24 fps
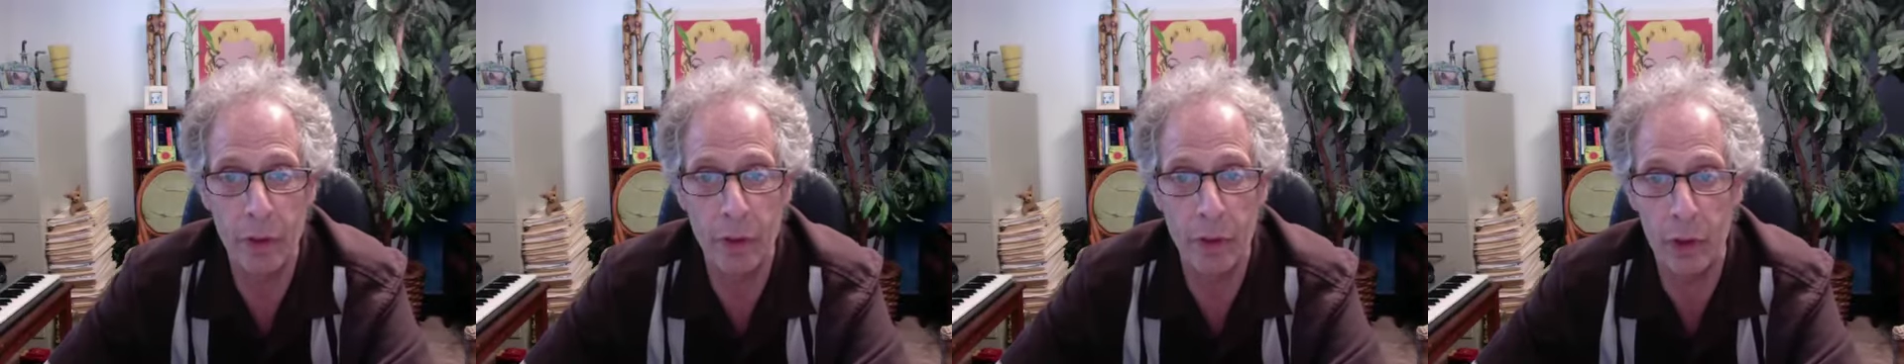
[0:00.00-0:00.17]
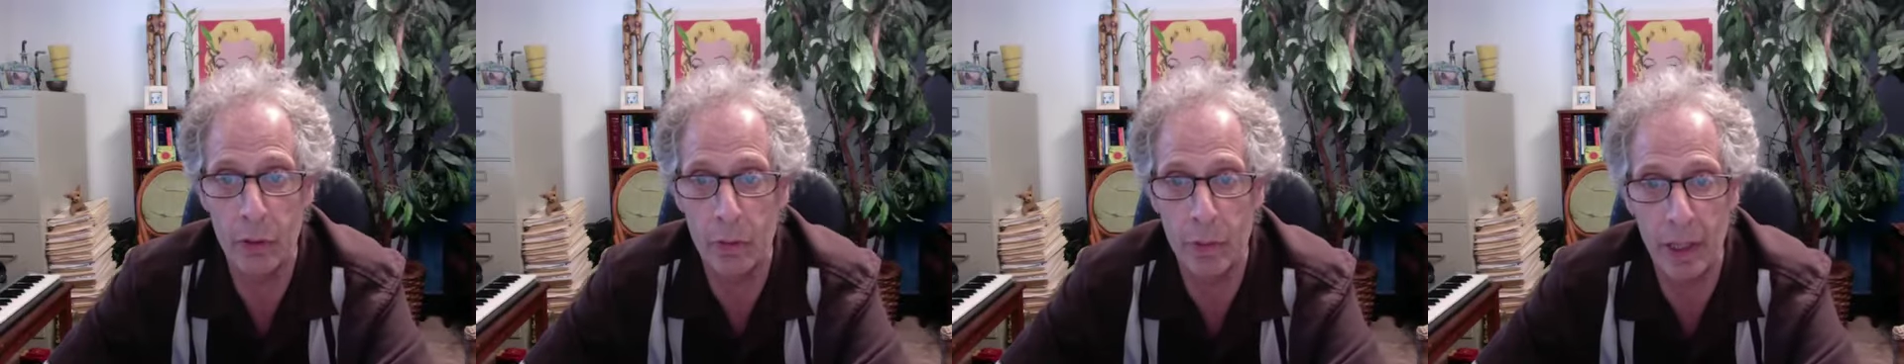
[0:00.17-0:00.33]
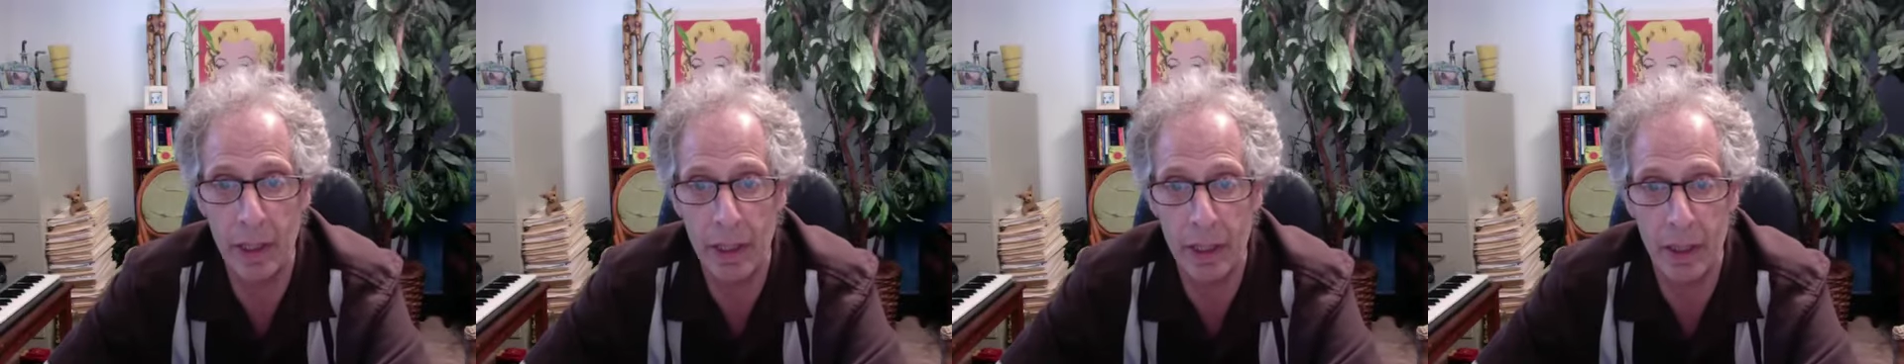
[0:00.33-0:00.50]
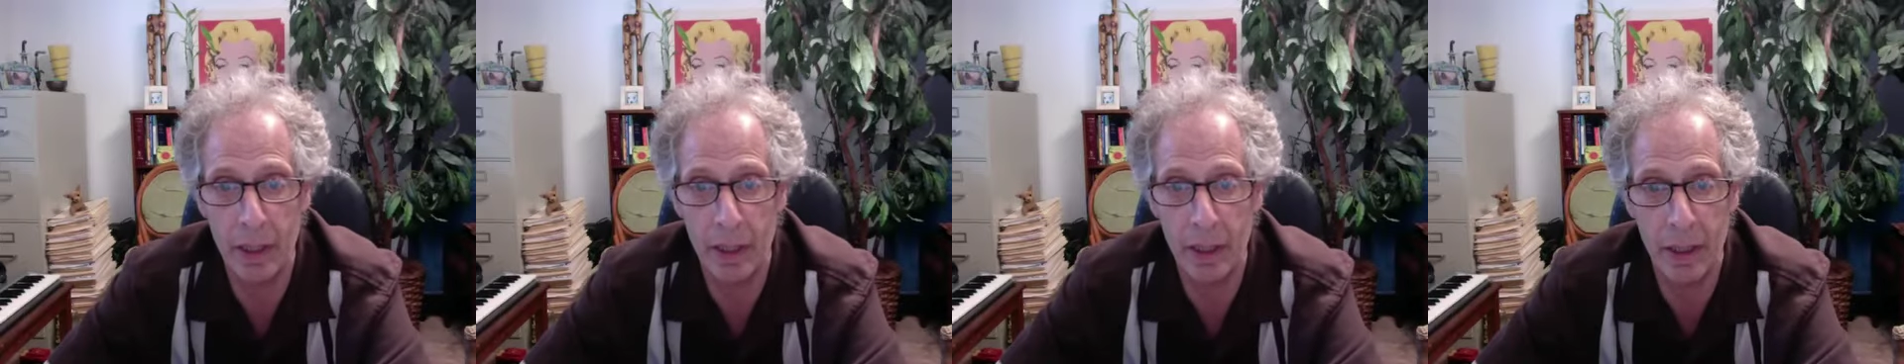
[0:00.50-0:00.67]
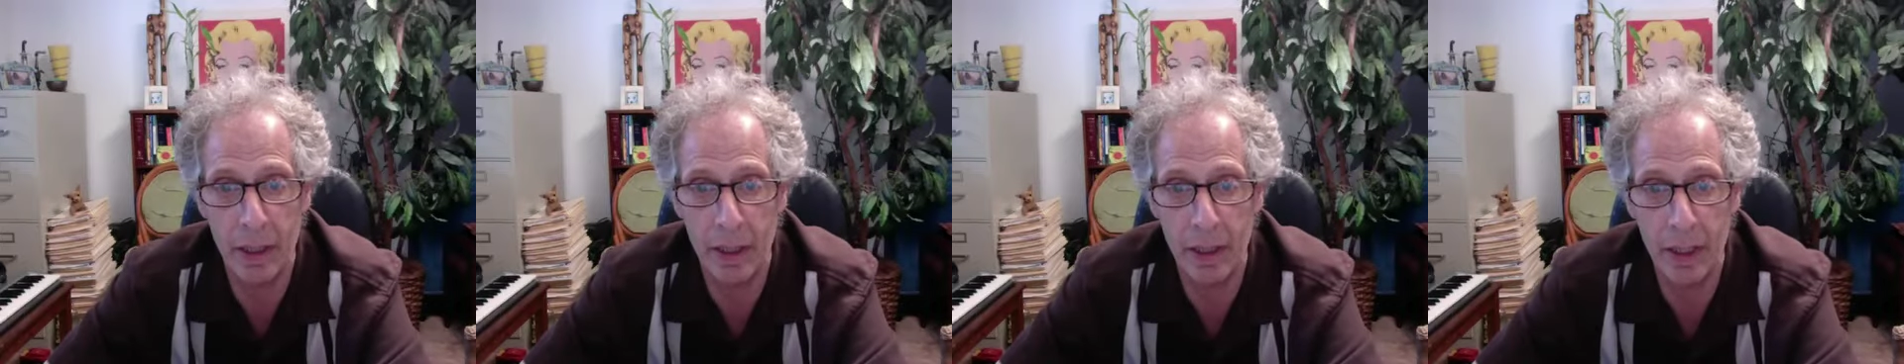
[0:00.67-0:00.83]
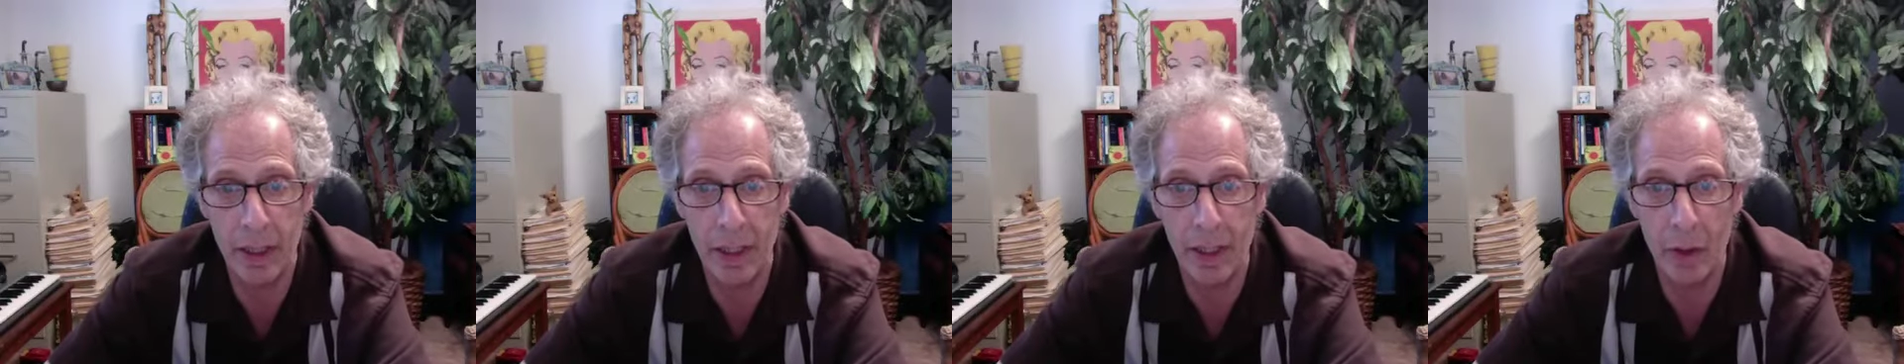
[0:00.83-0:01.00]
You could make
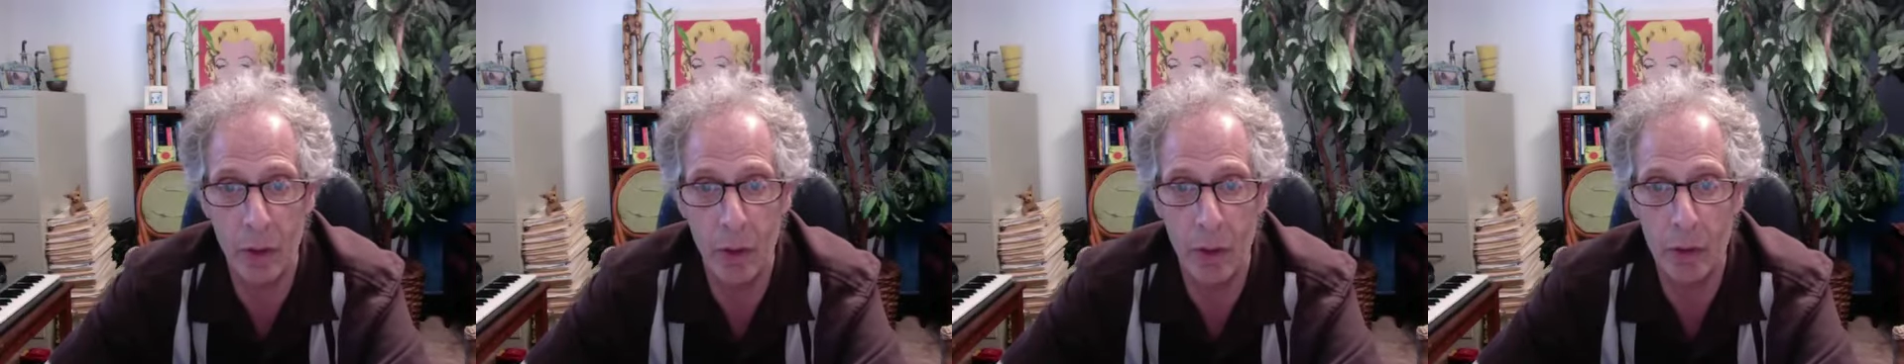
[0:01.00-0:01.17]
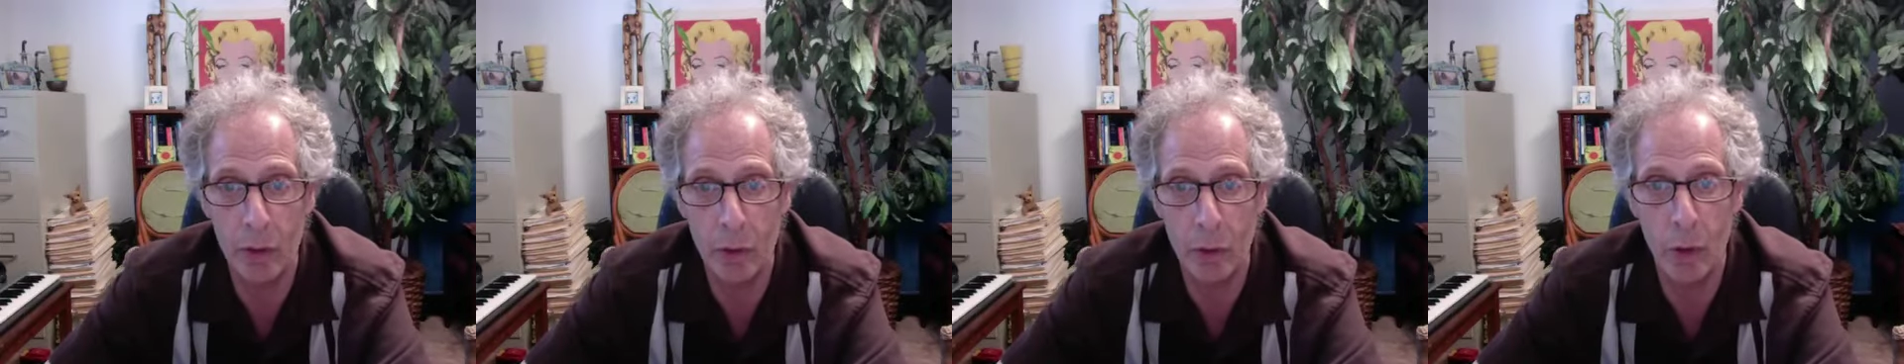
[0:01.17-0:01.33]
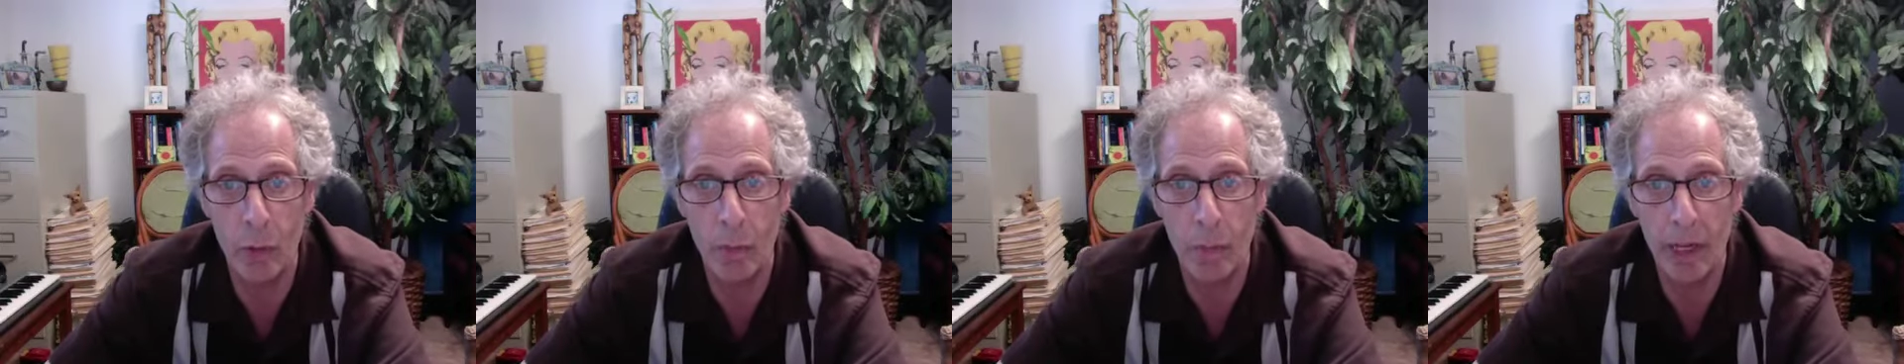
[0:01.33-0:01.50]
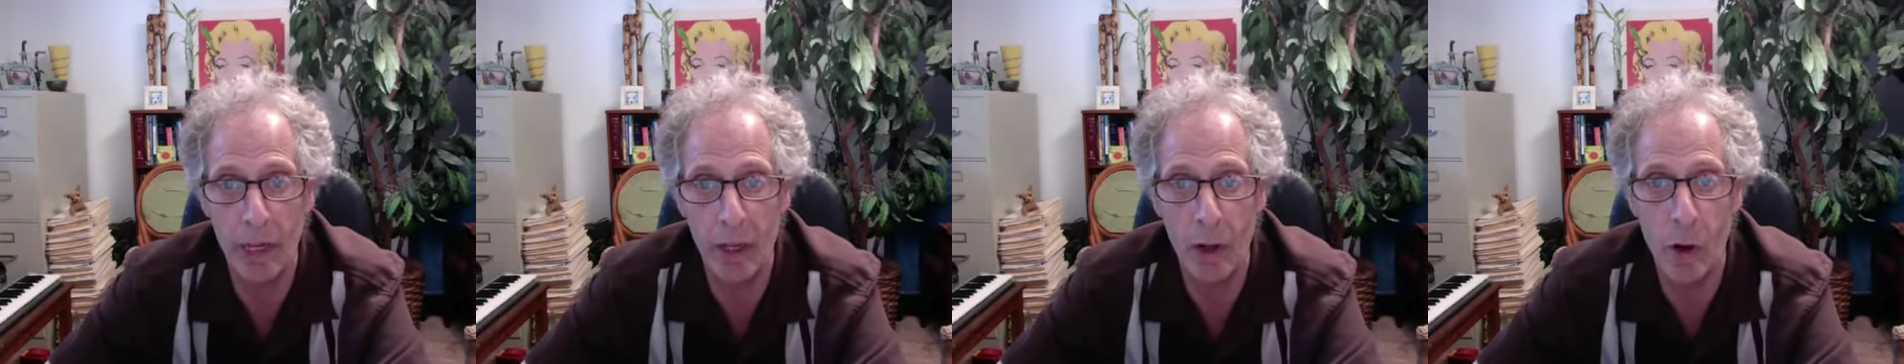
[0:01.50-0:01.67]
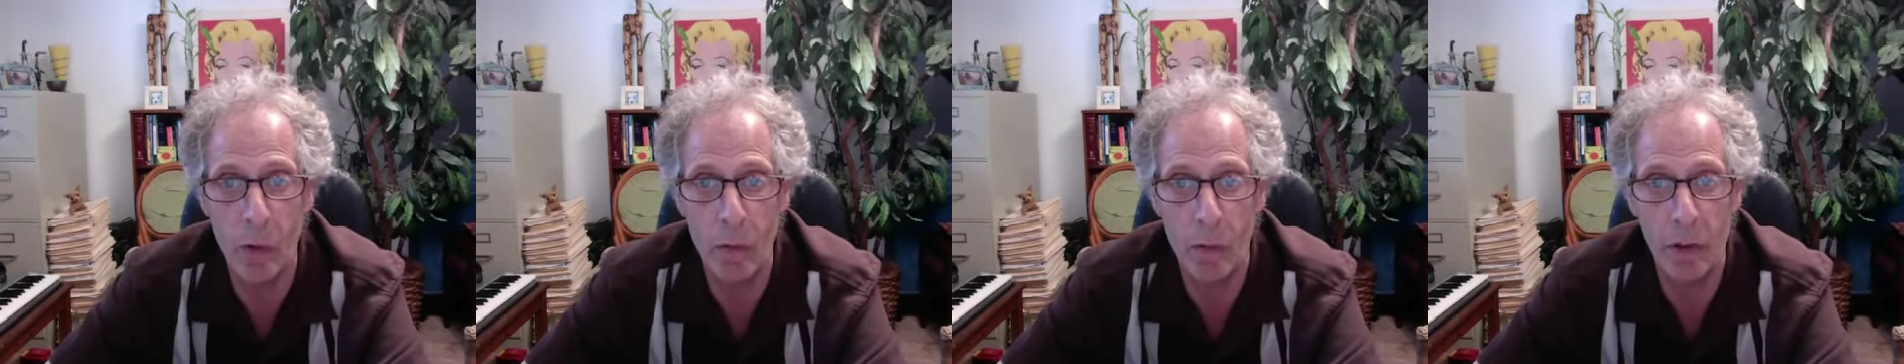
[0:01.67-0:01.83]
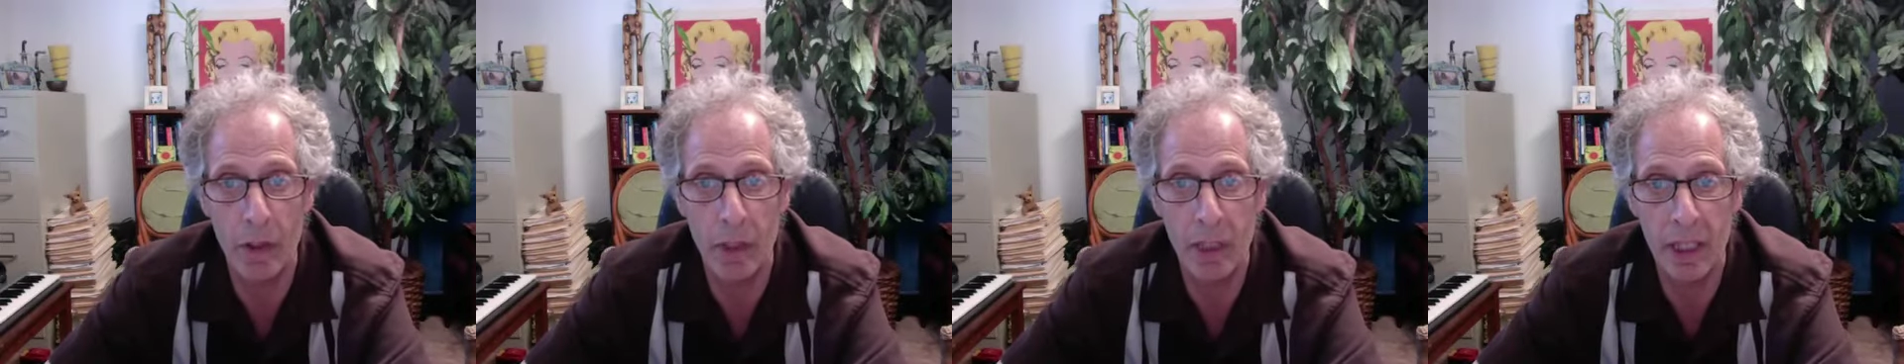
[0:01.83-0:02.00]
a, you know, do a
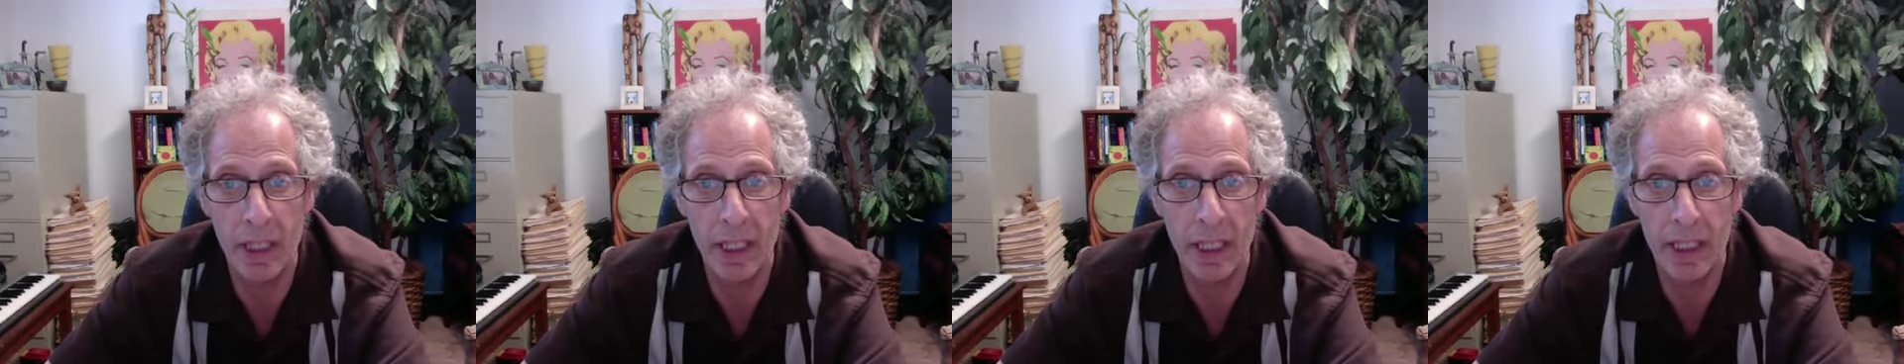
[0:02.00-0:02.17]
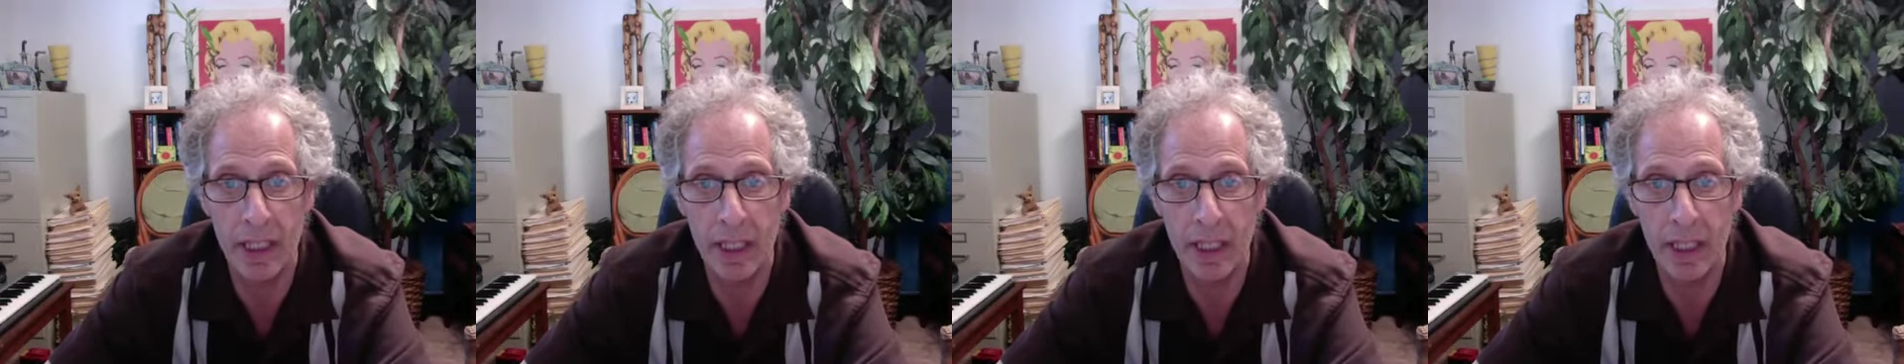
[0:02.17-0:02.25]
makeover thing,